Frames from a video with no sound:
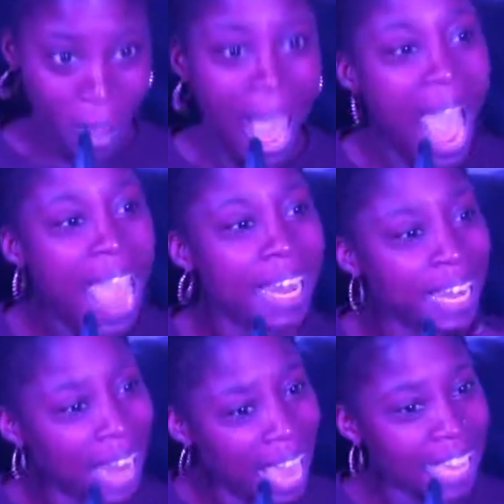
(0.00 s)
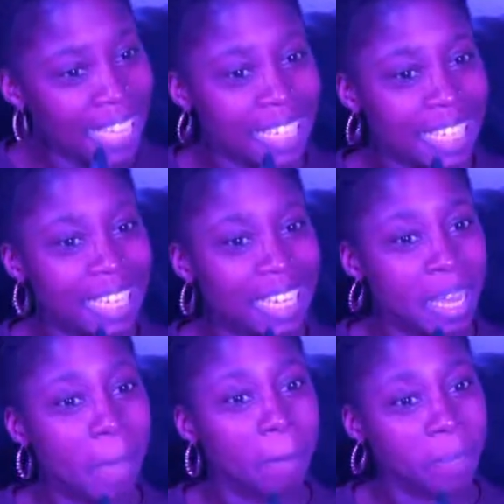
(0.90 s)
I like
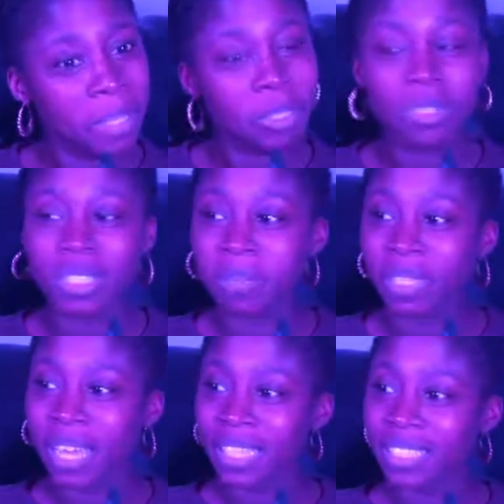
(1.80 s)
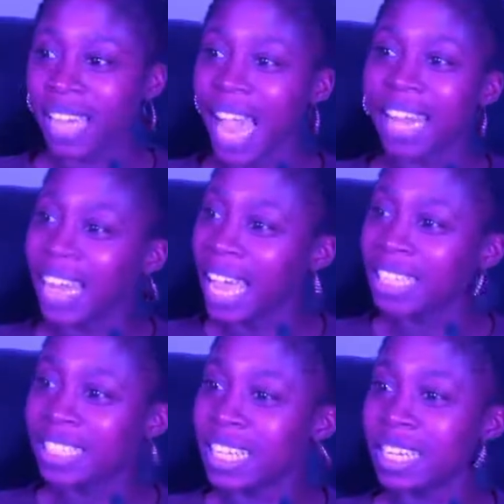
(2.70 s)
mental stimulation. I like
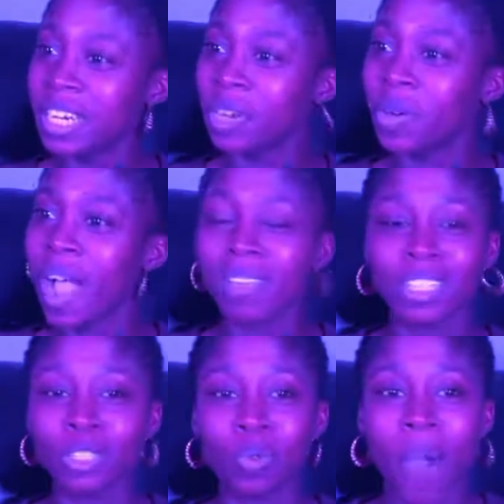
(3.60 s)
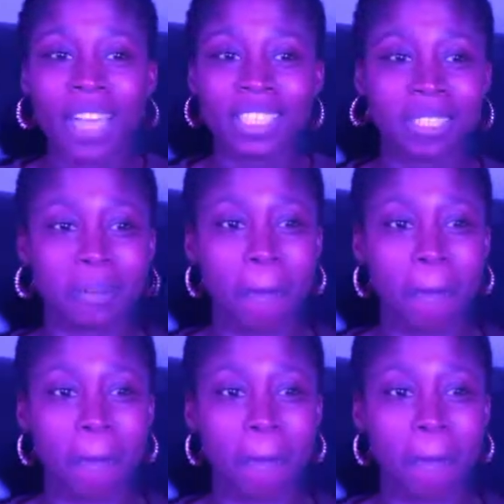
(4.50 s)
sitting in the crowd and just watching